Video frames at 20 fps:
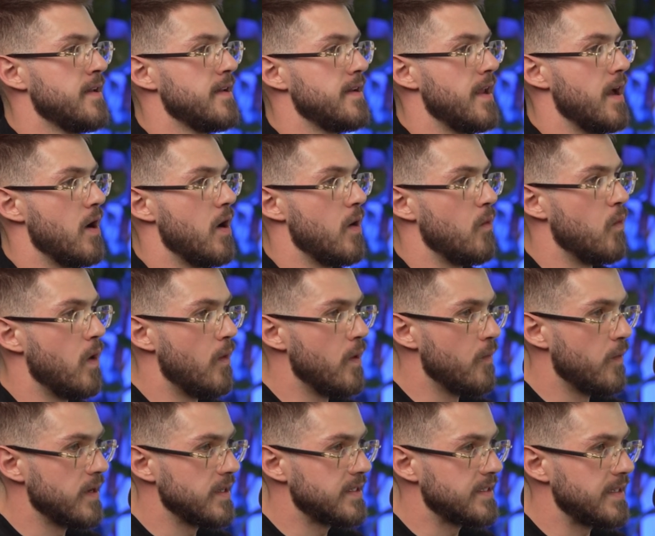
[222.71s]
Now, what we
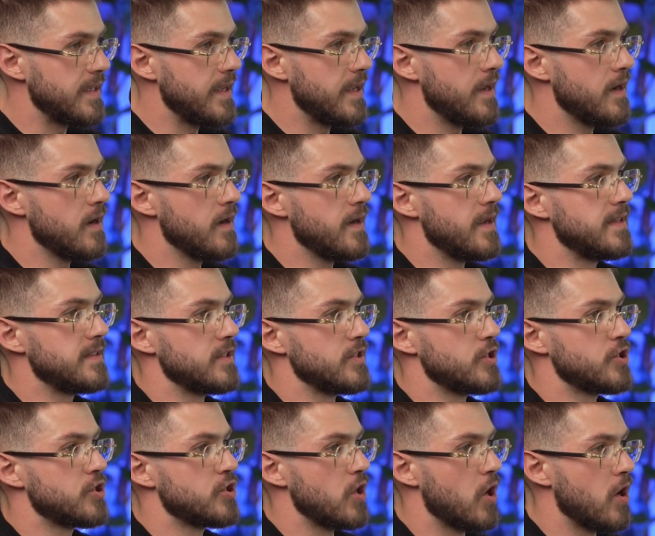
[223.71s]
want to see here is a
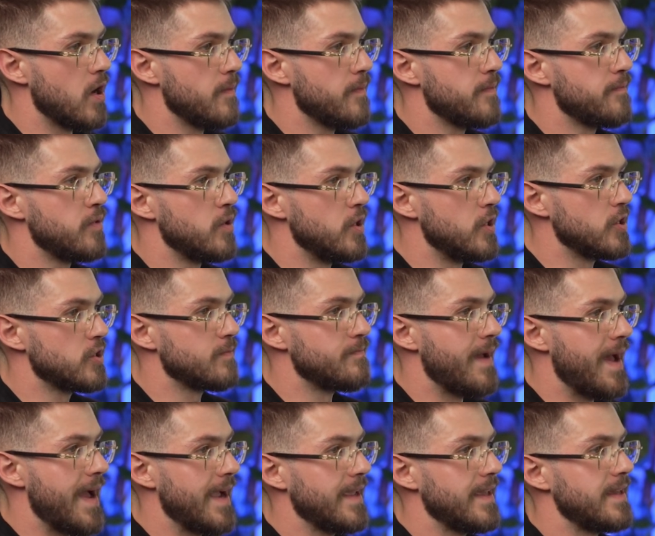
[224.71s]
sharp push
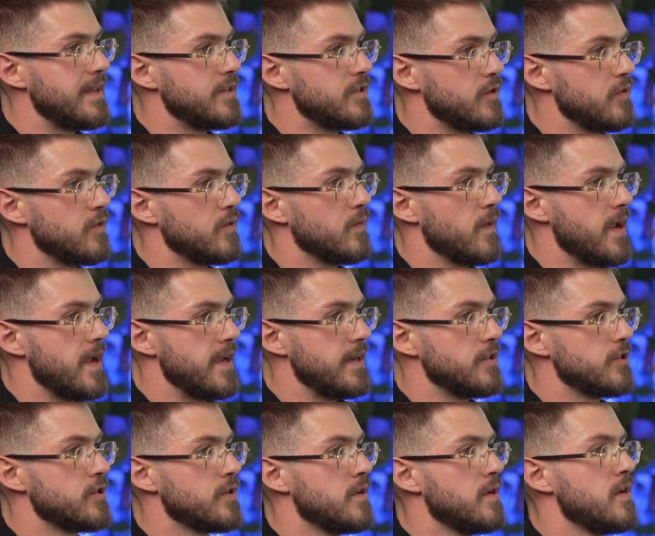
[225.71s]
back into the
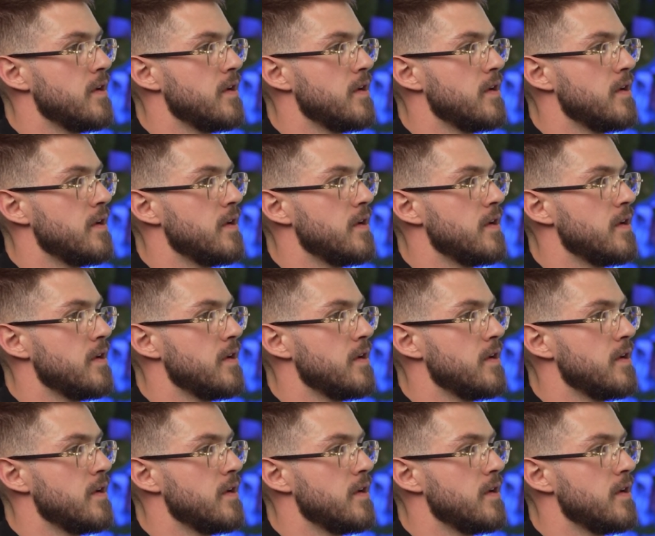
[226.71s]
range.